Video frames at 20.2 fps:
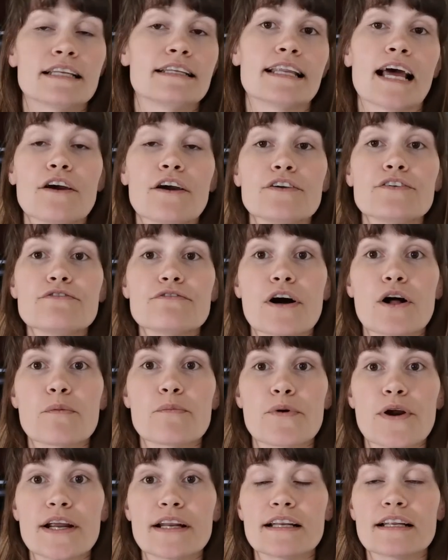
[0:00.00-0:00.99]
Now you fell
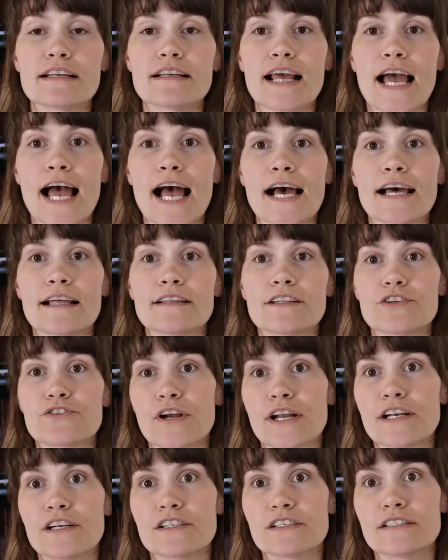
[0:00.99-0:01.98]
pregnant and the
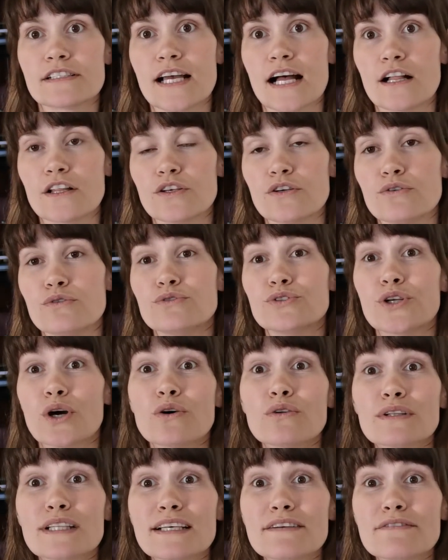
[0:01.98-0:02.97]
trainers tell you,
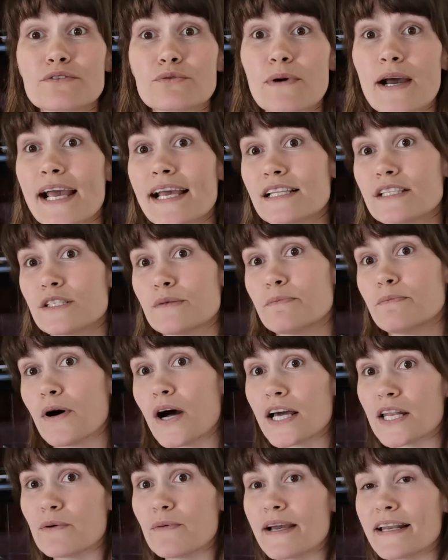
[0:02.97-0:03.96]
don't lift weights,
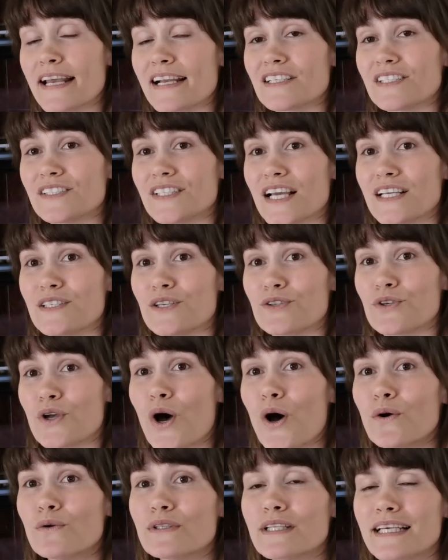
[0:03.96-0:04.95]
body weight exercises
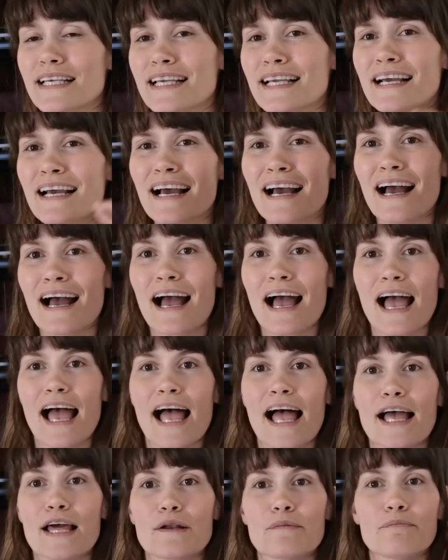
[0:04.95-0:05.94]
only.
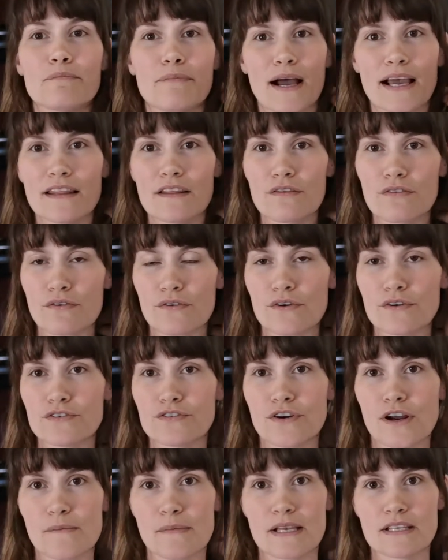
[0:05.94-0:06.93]
And by the third
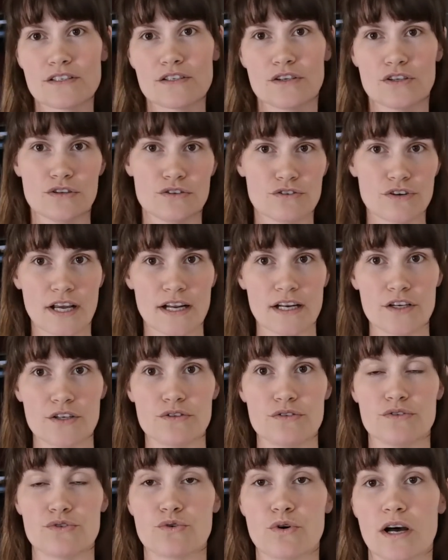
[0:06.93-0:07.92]
trimester, you try to
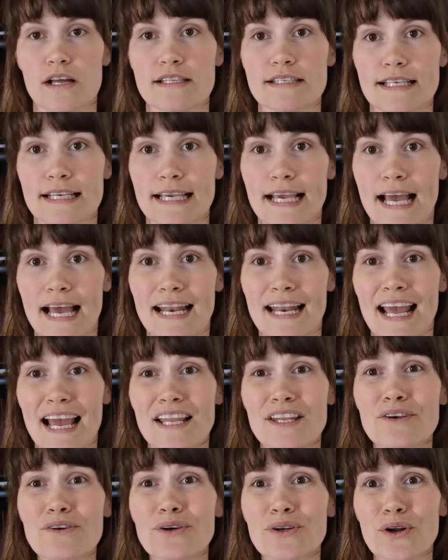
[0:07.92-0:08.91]
do squats again
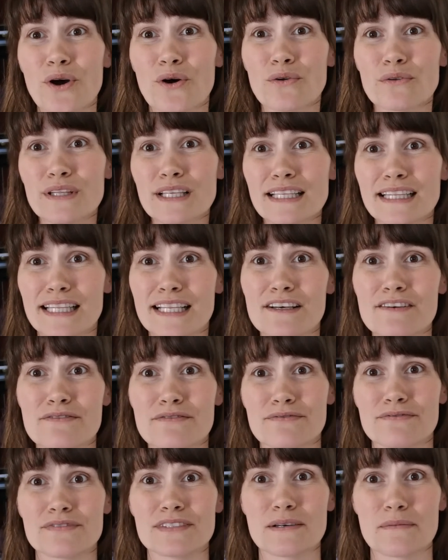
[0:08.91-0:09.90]
and you can only
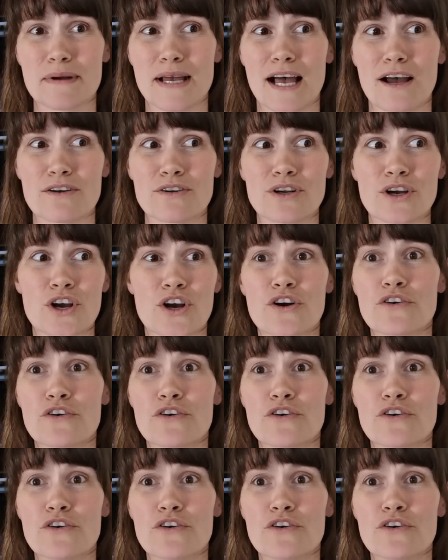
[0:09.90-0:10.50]
lift about